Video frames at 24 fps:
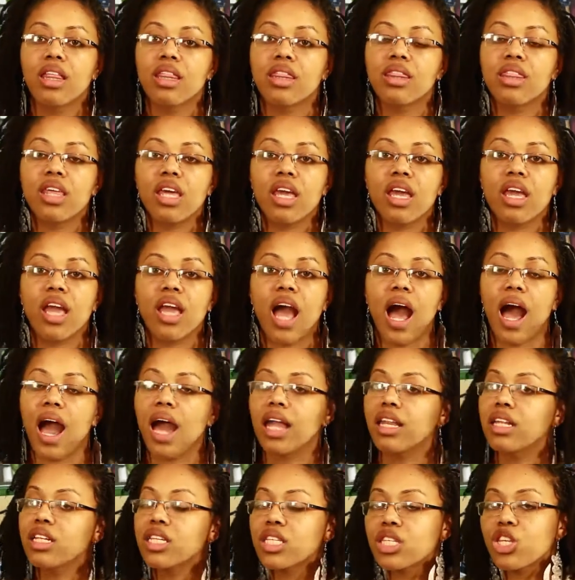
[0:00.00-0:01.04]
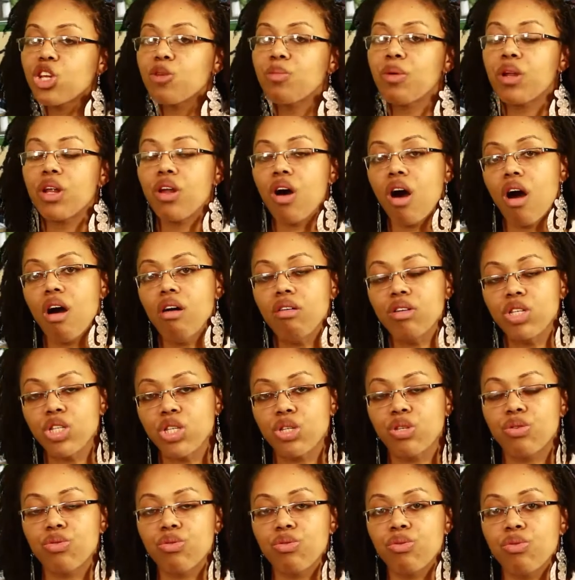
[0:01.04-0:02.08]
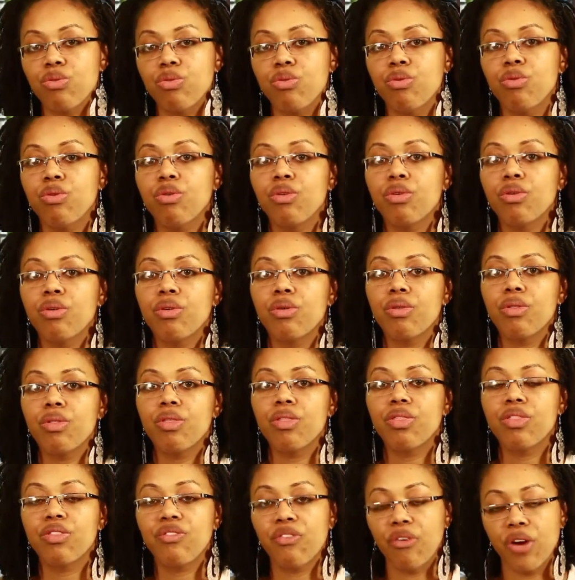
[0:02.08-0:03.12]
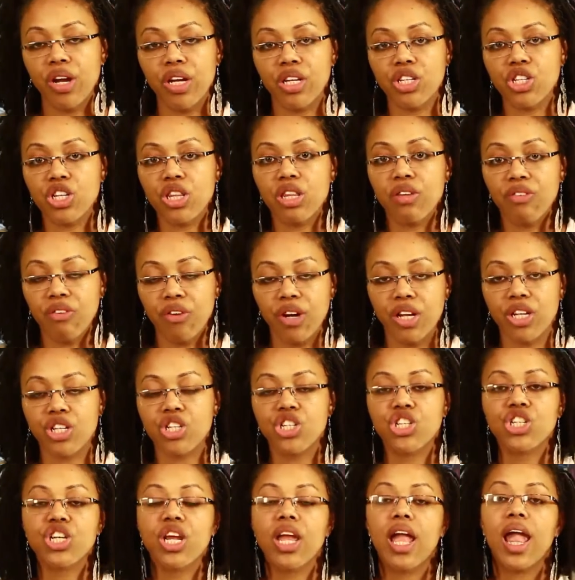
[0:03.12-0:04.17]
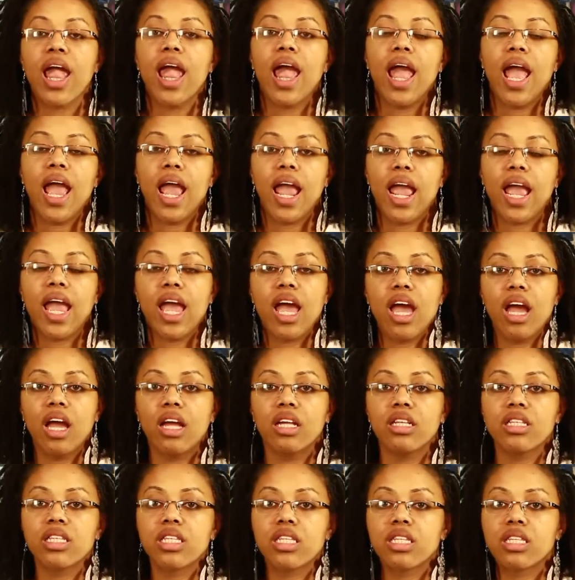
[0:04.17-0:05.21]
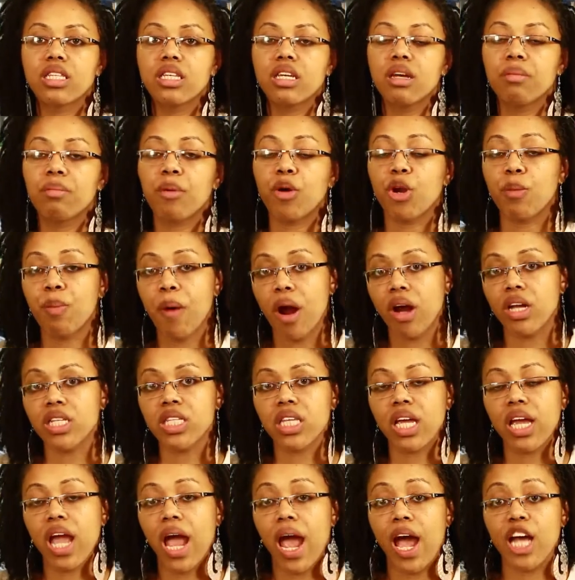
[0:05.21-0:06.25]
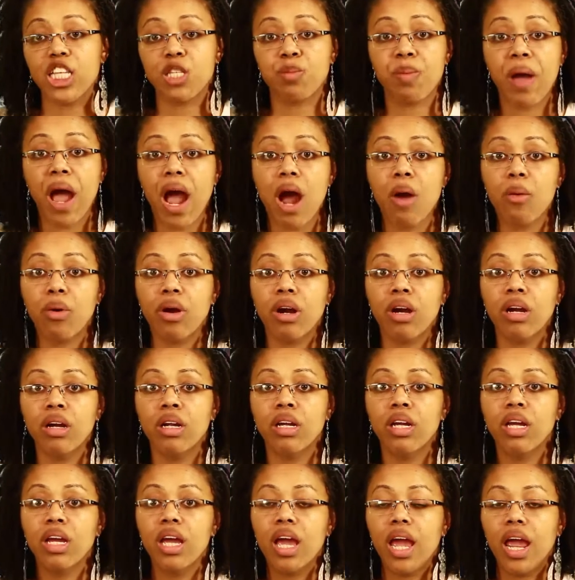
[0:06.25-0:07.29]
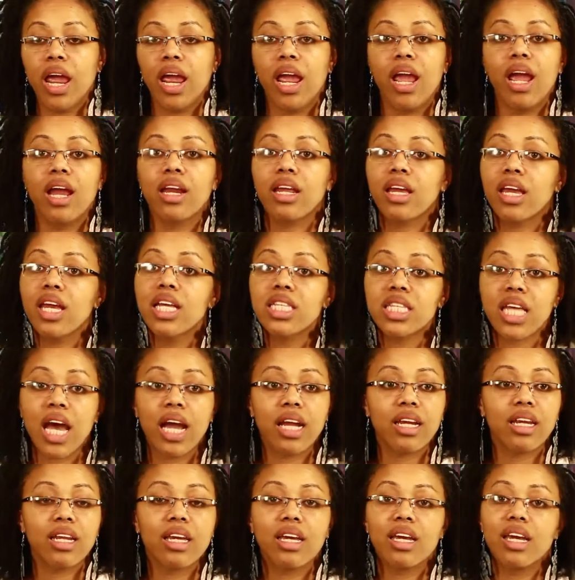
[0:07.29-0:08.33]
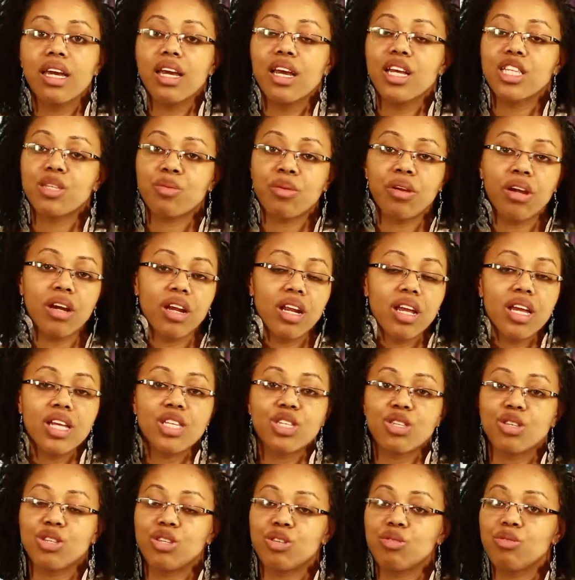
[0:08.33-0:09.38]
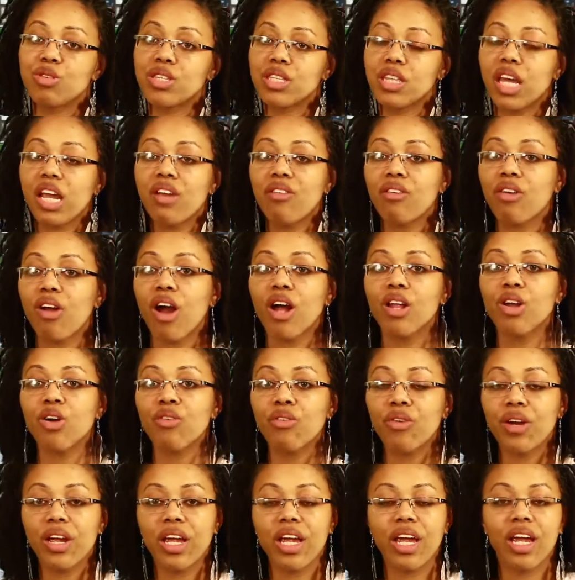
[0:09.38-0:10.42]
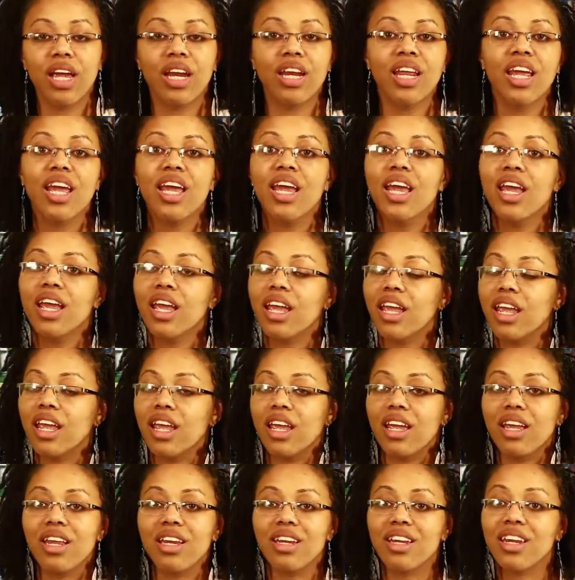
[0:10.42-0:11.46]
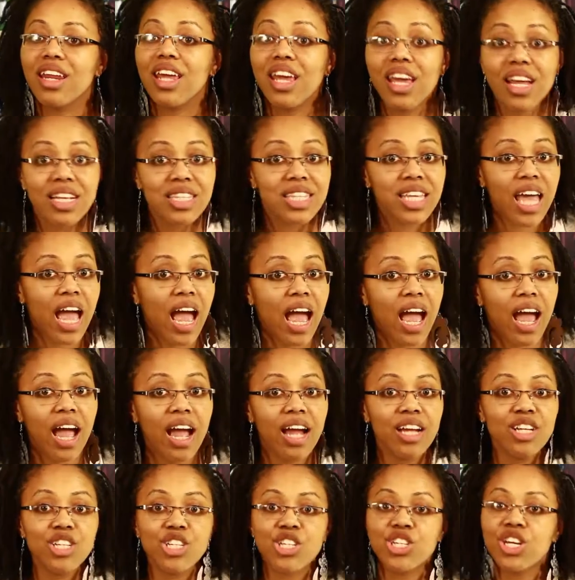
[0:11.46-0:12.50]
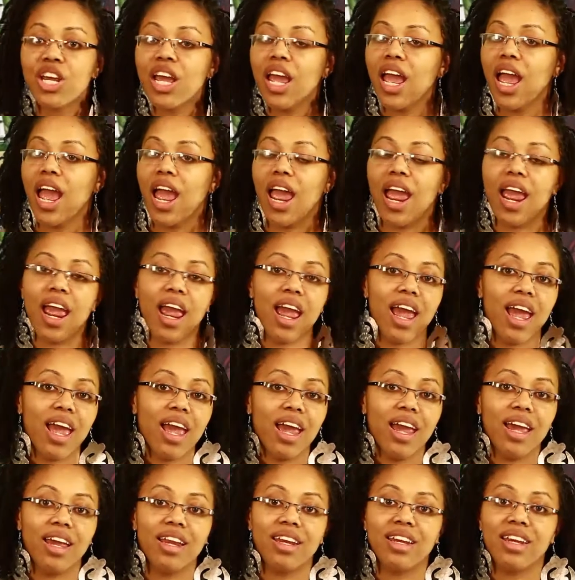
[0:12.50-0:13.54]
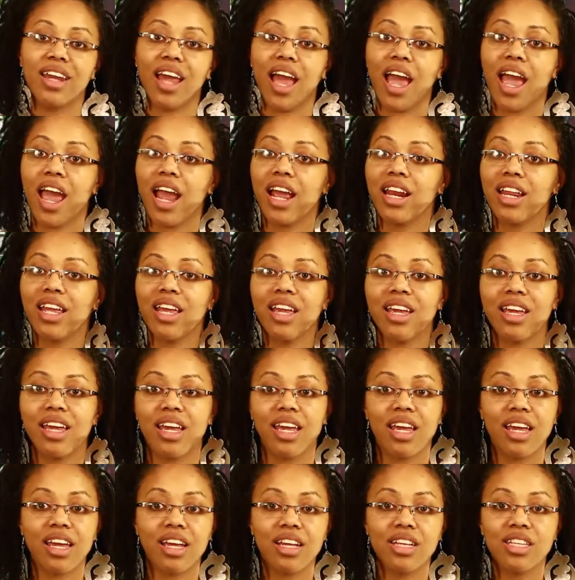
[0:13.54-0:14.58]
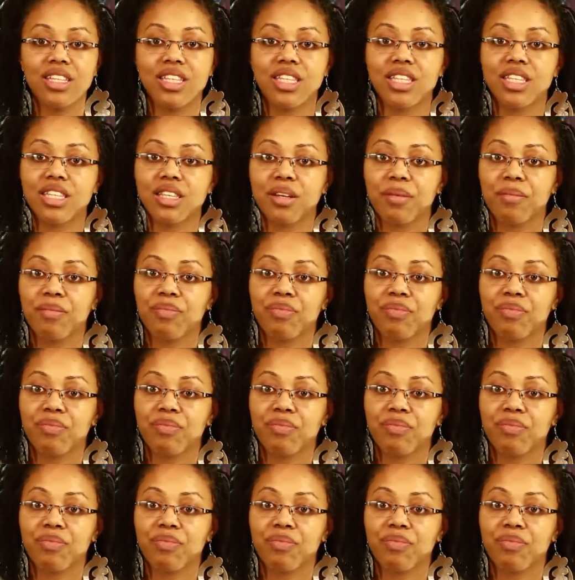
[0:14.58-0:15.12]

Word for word: the island still belongs to the French. And Bonaparte has power, and his idea is, we're going to institute slavery all over again. He needs cash, and Haiti is